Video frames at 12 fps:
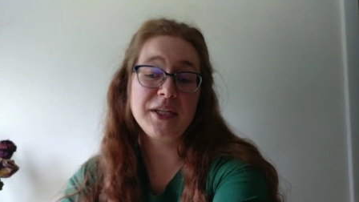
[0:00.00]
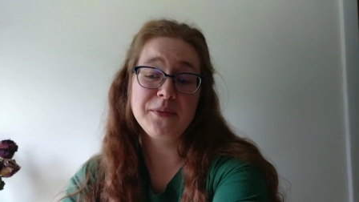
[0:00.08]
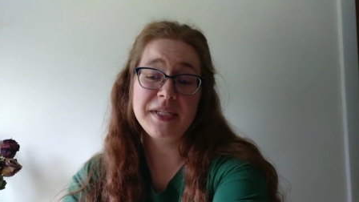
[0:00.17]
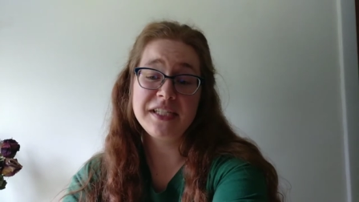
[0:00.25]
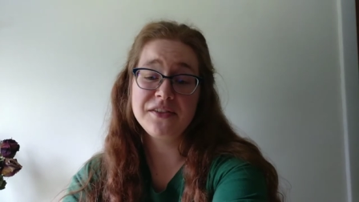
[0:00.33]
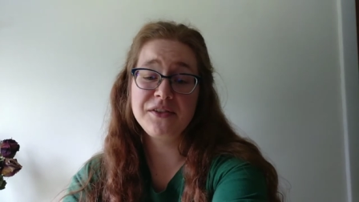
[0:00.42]
you,
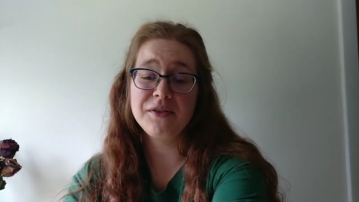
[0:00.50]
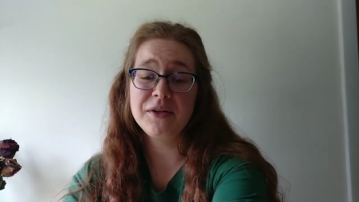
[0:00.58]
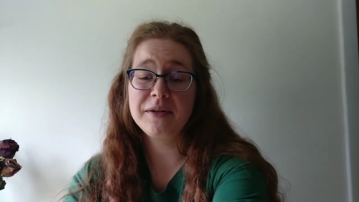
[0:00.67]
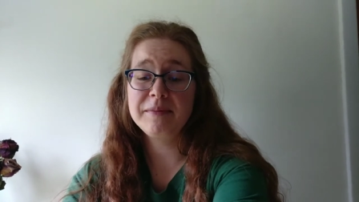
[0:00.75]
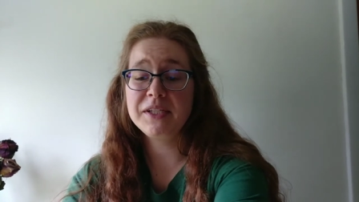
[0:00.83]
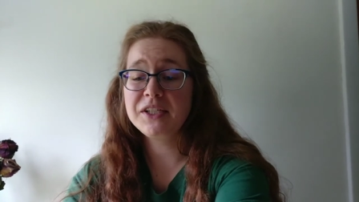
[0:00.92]
because you know
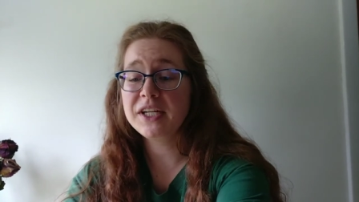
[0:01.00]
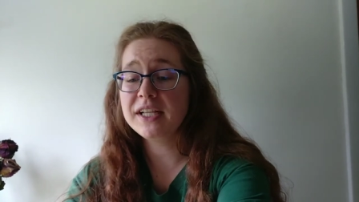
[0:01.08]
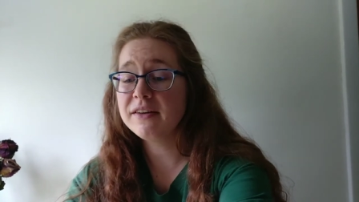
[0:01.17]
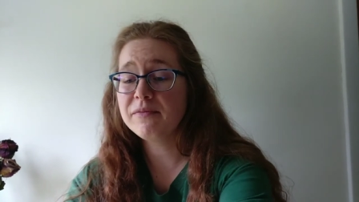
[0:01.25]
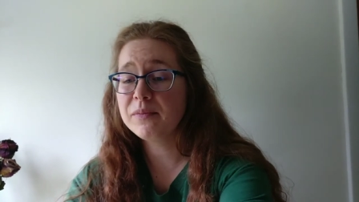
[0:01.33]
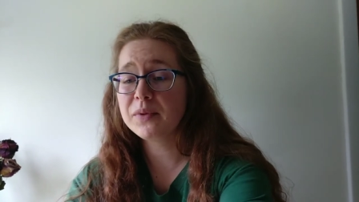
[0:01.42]
how much I
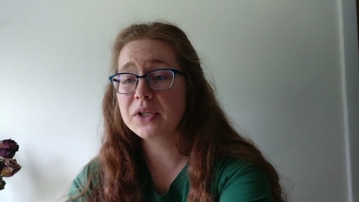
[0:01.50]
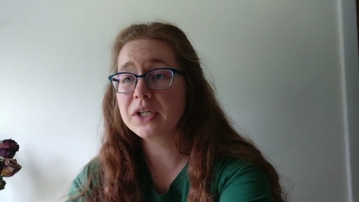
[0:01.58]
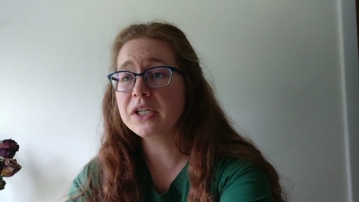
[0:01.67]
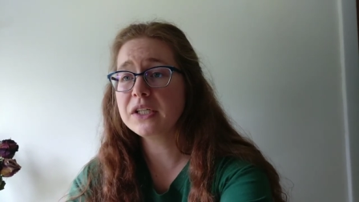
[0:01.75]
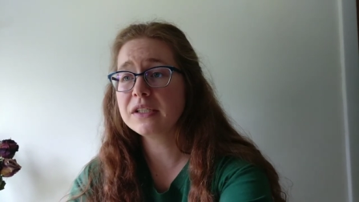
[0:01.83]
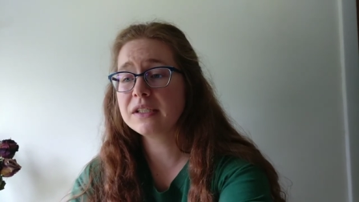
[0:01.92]
love
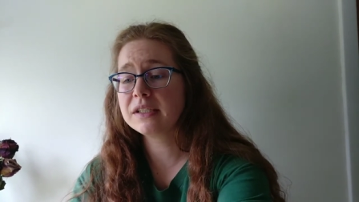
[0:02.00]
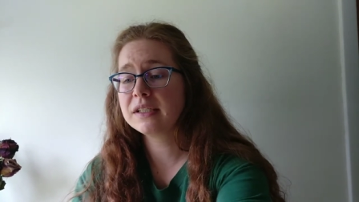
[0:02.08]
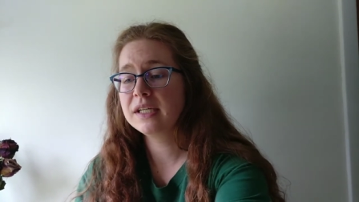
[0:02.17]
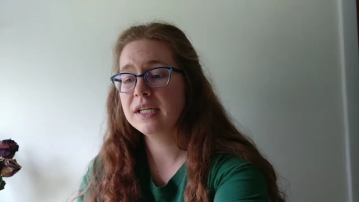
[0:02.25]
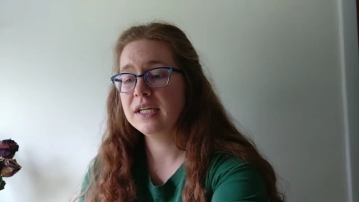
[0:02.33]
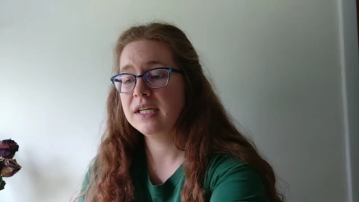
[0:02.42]
books,
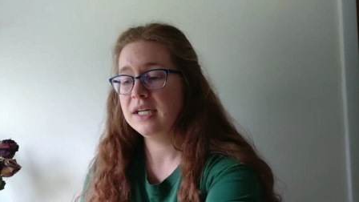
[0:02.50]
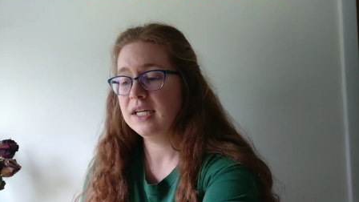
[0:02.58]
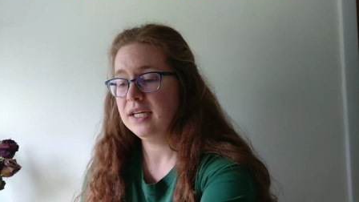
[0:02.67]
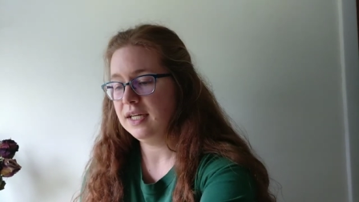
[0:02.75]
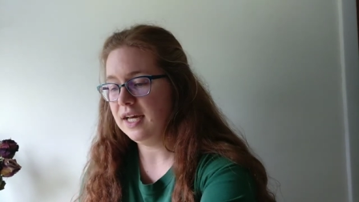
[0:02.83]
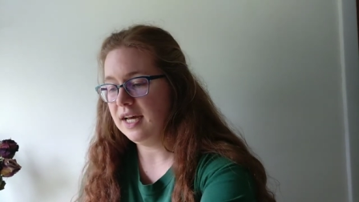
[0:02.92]

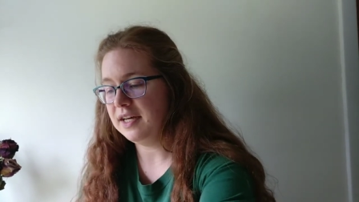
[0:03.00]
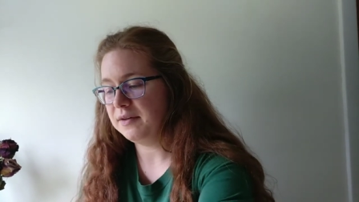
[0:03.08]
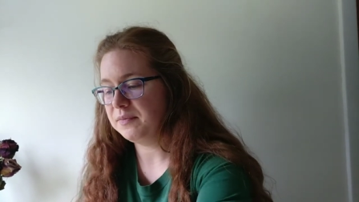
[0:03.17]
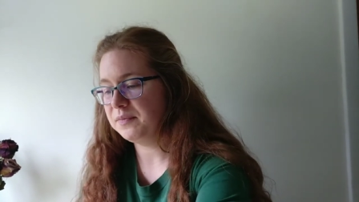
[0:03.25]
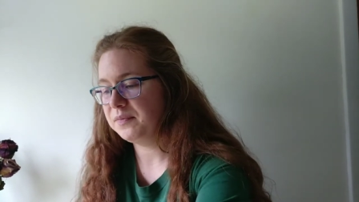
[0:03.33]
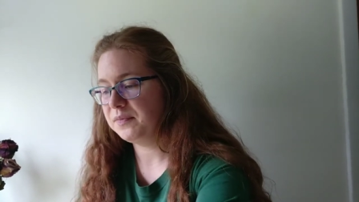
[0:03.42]

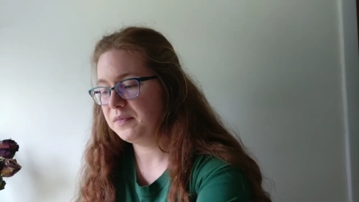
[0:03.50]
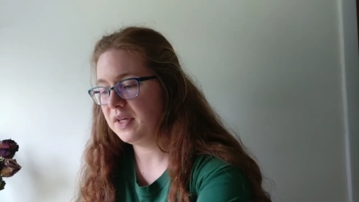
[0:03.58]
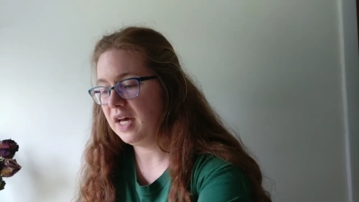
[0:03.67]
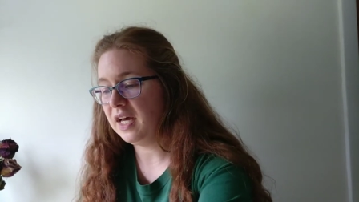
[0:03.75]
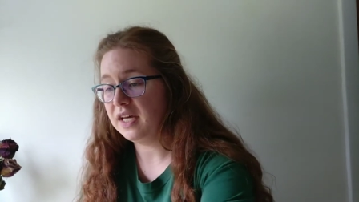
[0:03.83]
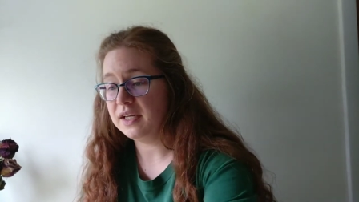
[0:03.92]

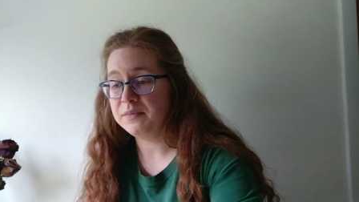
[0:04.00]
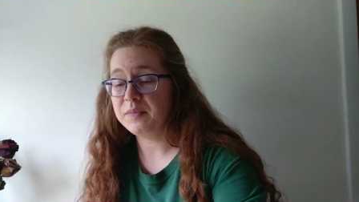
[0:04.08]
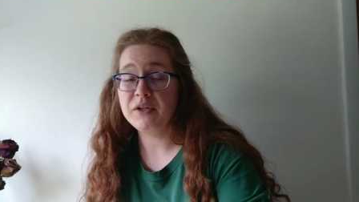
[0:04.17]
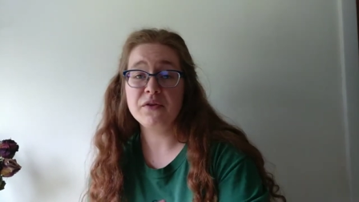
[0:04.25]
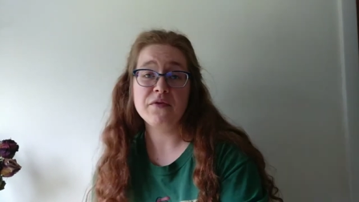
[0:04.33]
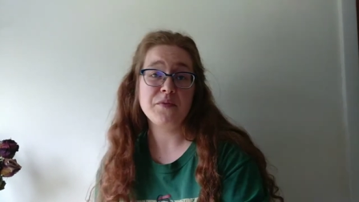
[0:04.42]
a
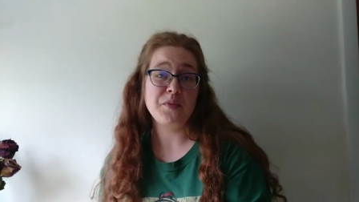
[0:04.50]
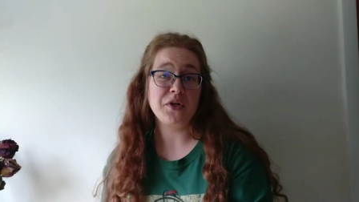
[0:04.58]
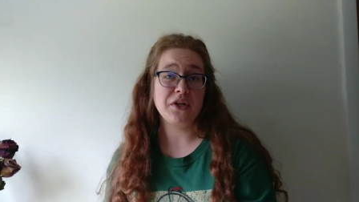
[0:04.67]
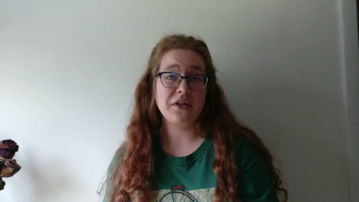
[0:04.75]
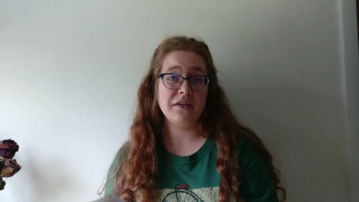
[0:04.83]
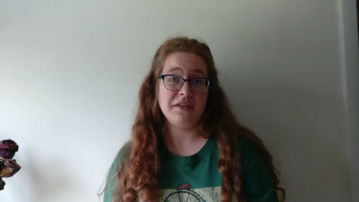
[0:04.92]
beautiful
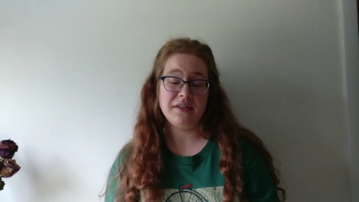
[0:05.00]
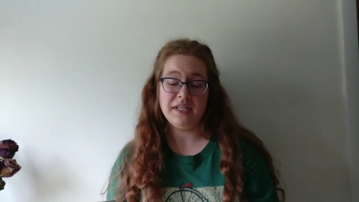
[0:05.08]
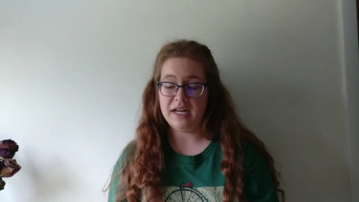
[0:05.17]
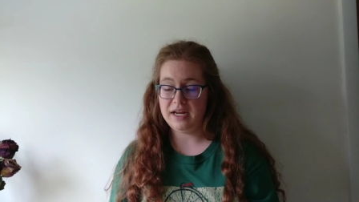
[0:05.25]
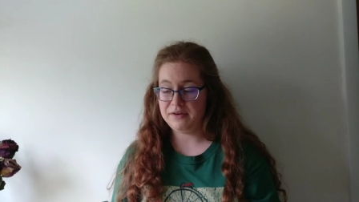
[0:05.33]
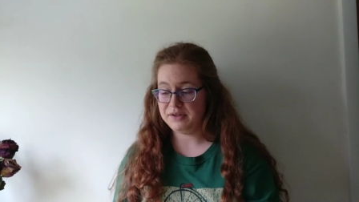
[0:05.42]
book
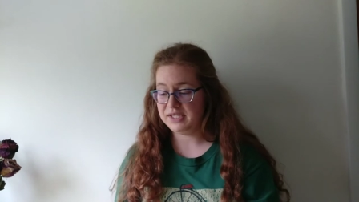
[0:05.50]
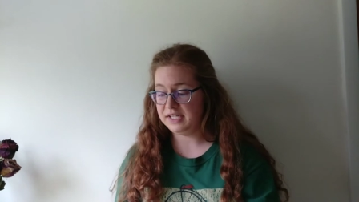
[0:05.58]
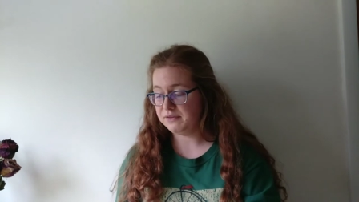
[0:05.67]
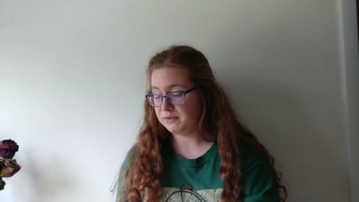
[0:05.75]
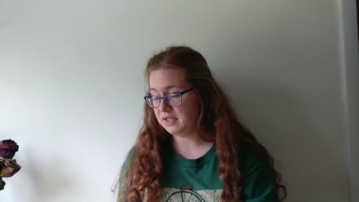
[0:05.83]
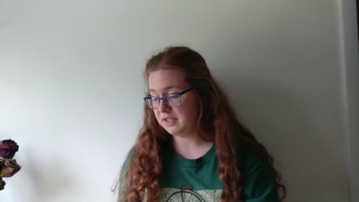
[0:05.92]
that I
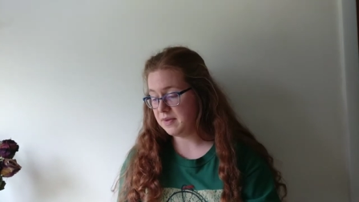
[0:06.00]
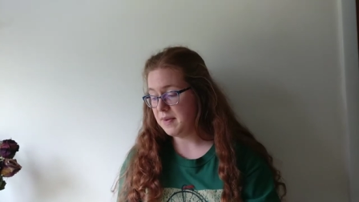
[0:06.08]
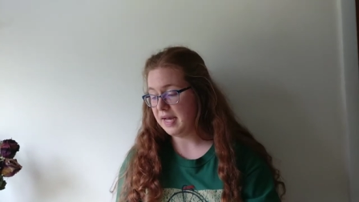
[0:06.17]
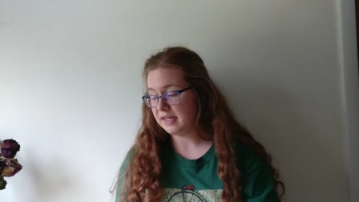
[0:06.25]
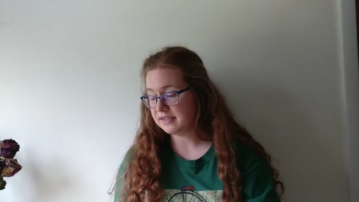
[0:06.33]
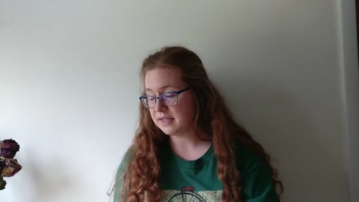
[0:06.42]
received within the
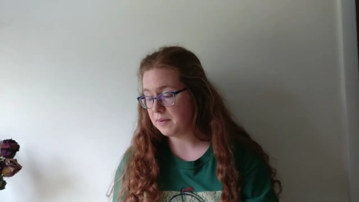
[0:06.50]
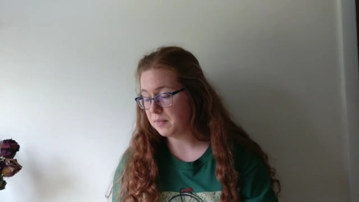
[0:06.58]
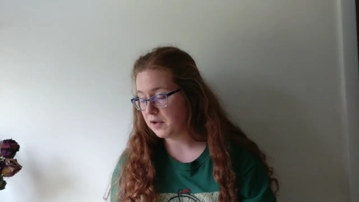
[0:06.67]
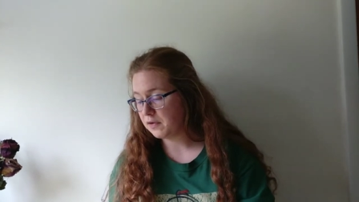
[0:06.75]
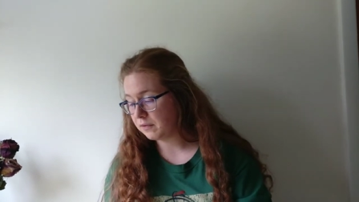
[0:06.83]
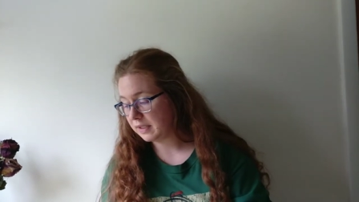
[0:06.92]
past couple
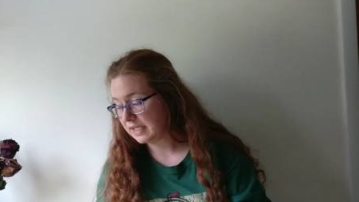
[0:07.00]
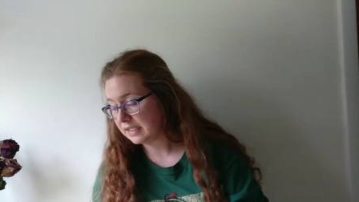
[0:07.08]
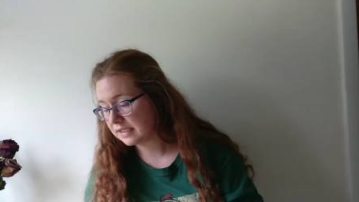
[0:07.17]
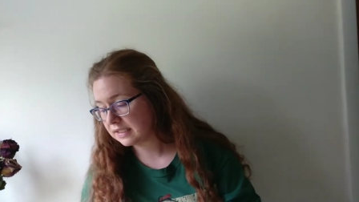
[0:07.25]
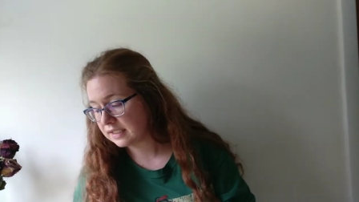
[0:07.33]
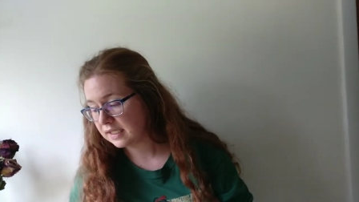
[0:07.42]
of
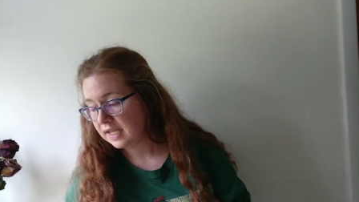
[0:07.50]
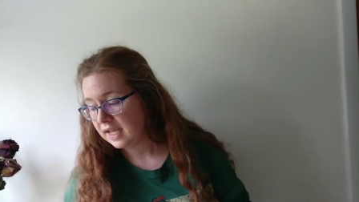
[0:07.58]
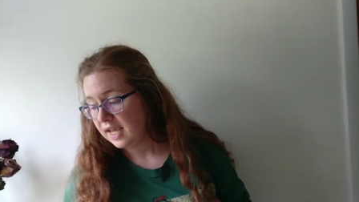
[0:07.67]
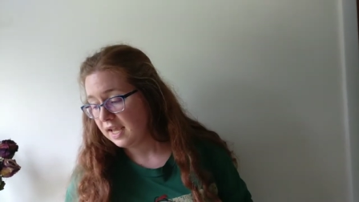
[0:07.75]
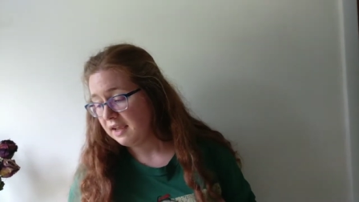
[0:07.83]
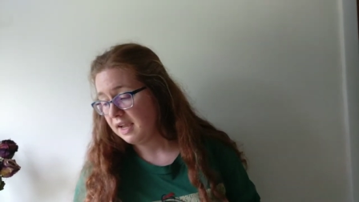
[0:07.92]
weeks,
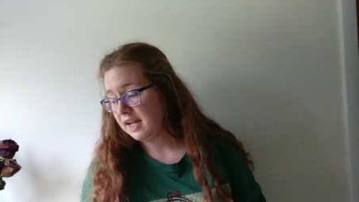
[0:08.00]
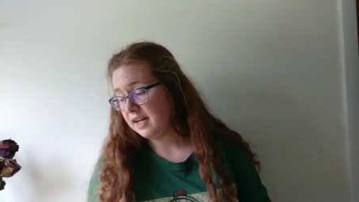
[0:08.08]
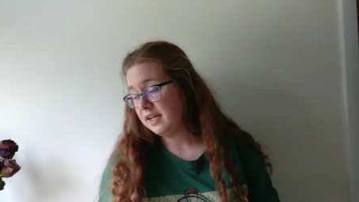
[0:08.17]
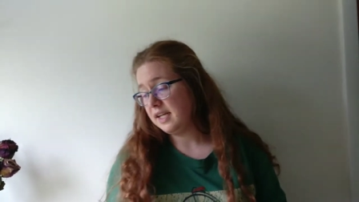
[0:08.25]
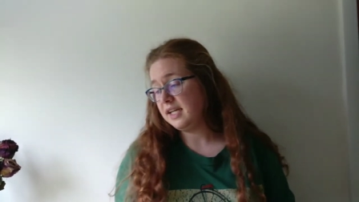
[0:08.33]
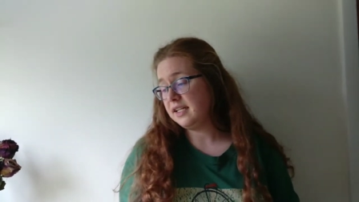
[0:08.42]
and
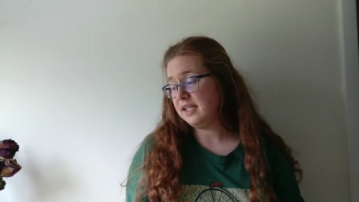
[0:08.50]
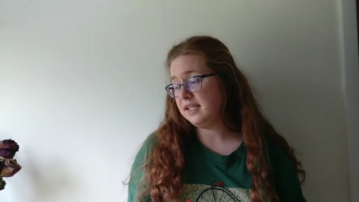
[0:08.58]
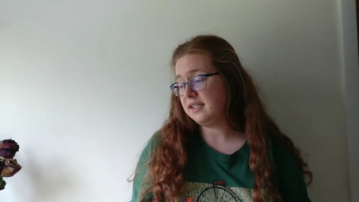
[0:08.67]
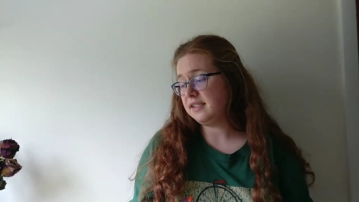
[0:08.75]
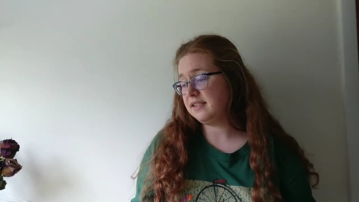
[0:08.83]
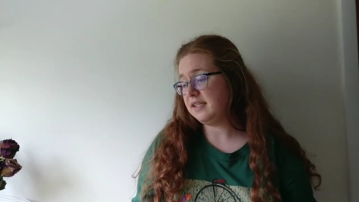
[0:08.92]
it
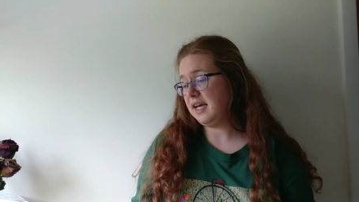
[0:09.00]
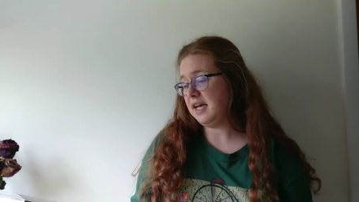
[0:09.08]
is